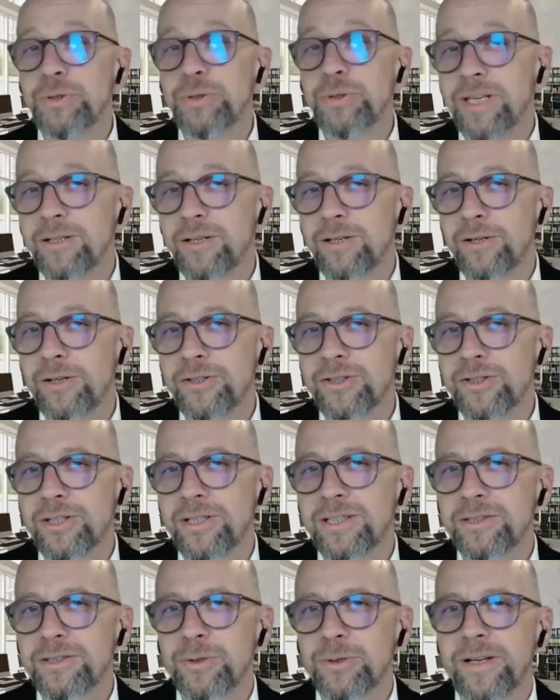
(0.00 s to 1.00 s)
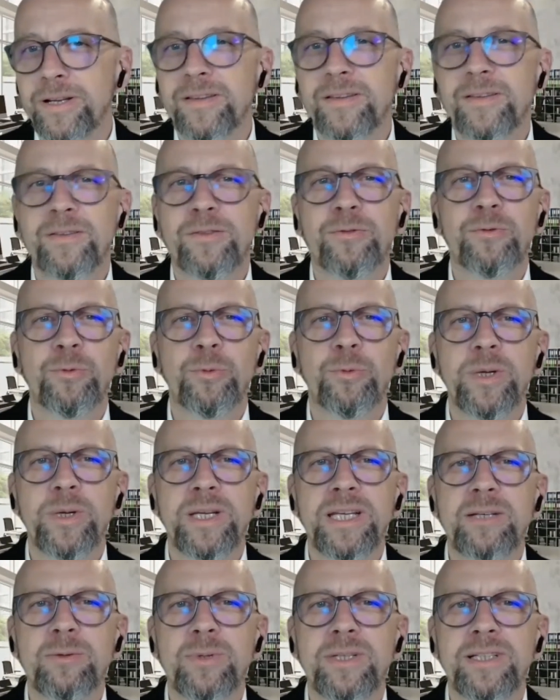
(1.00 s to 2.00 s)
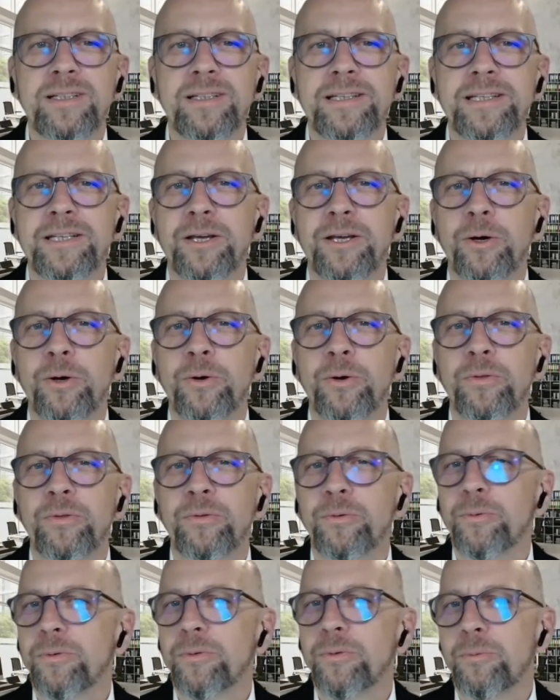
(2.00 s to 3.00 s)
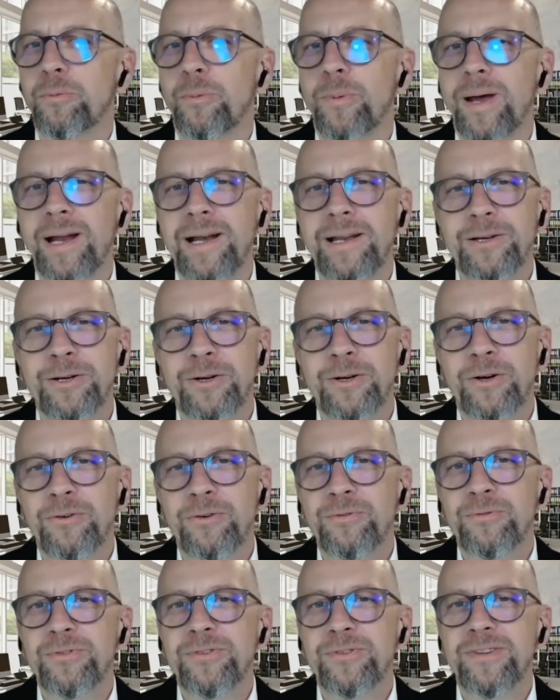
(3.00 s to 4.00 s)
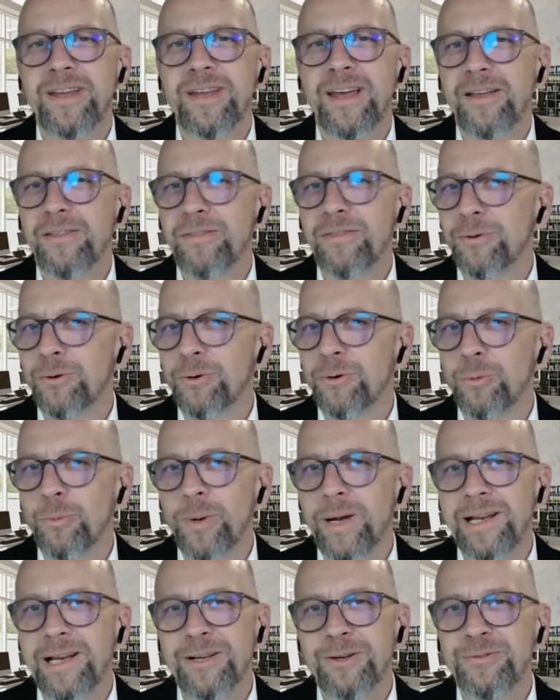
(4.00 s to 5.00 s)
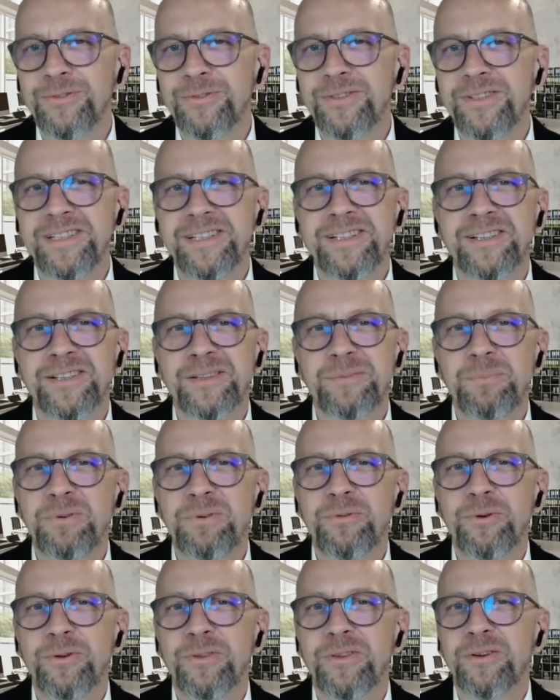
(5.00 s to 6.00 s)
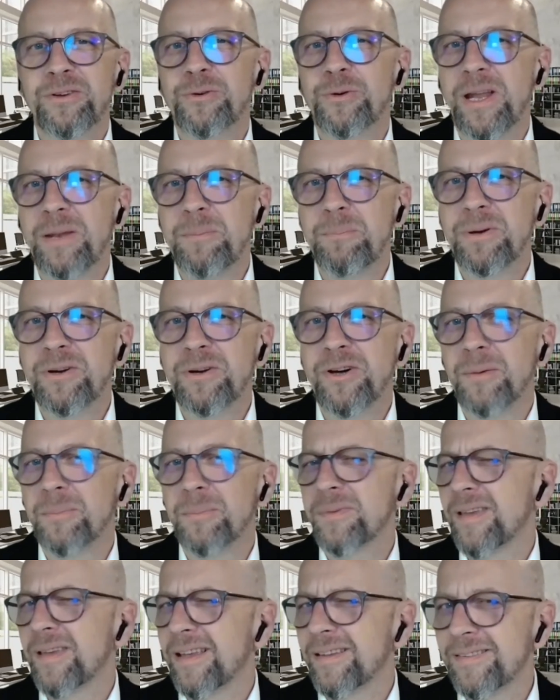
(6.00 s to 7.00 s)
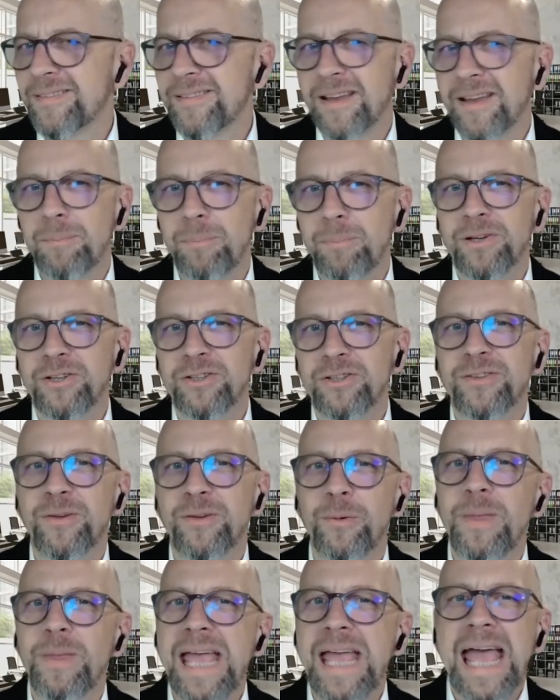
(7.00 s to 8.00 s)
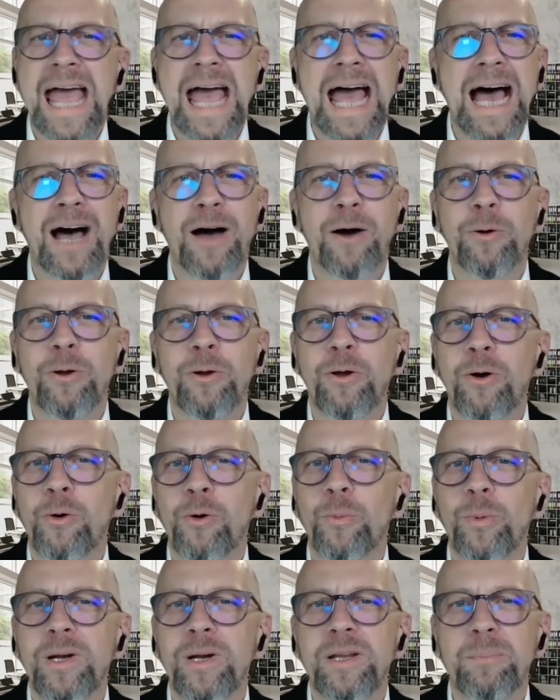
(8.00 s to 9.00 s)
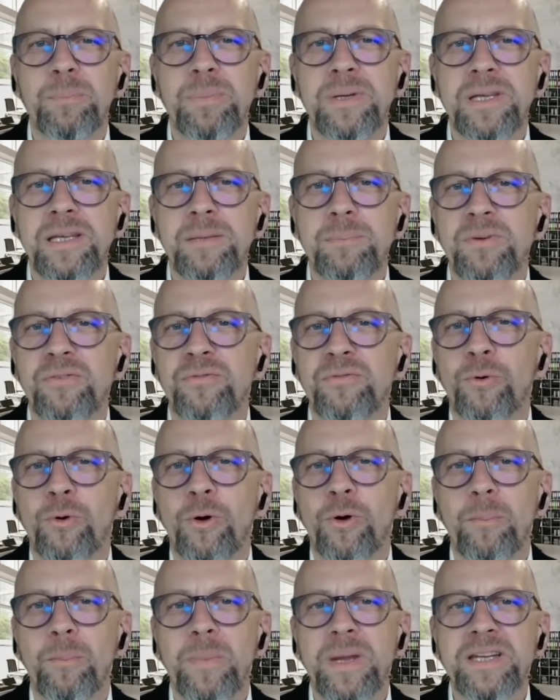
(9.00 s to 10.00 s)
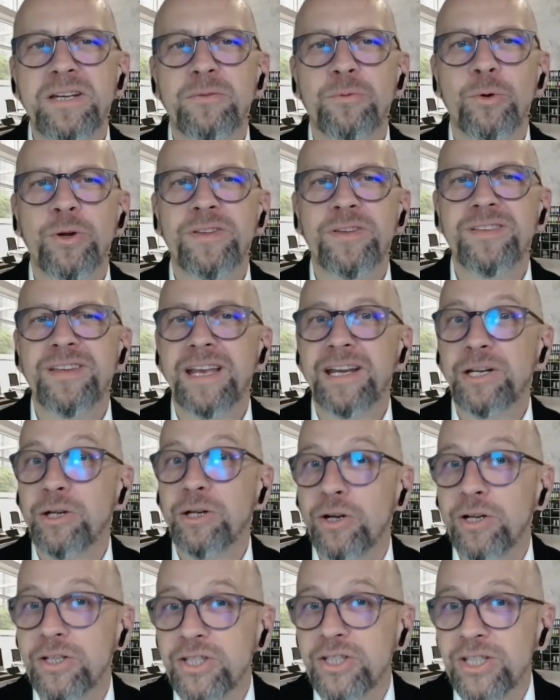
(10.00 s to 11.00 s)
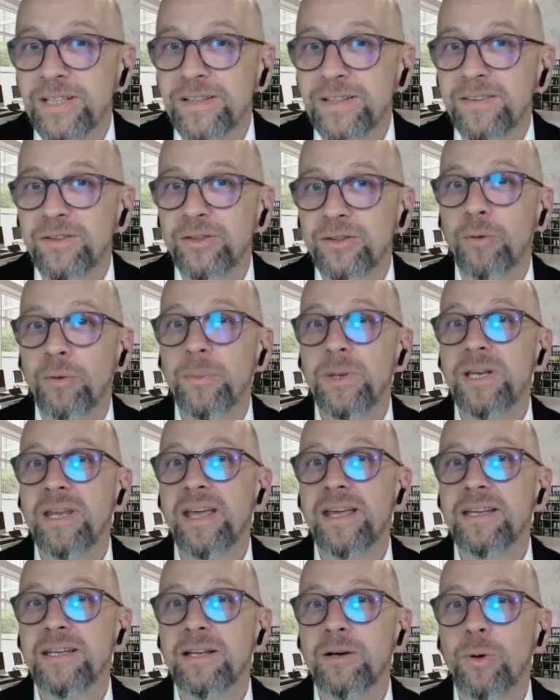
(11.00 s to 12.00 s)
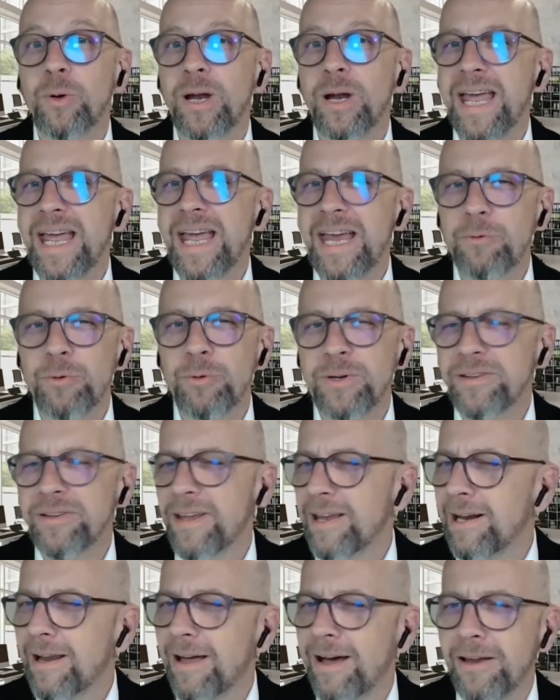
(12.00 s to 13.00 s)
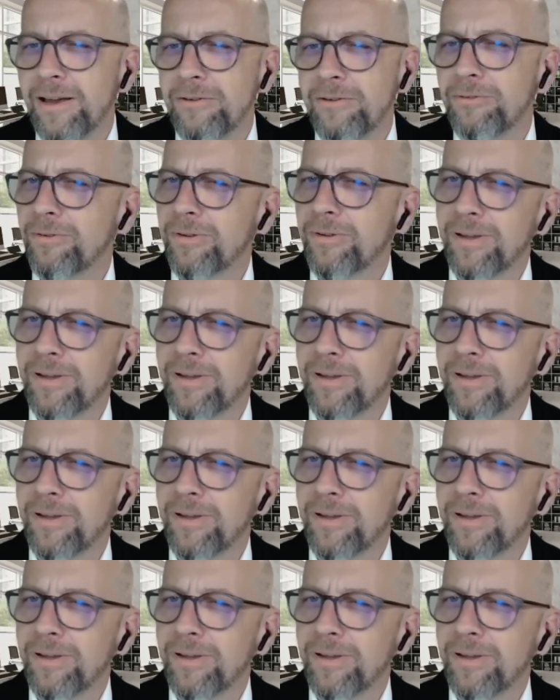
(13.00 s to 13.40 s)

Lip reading: technological trends frequently go through the valley of death or valley of tears before the trend becomes established. So how long will it be before metaverse technologies dominate our everyday life?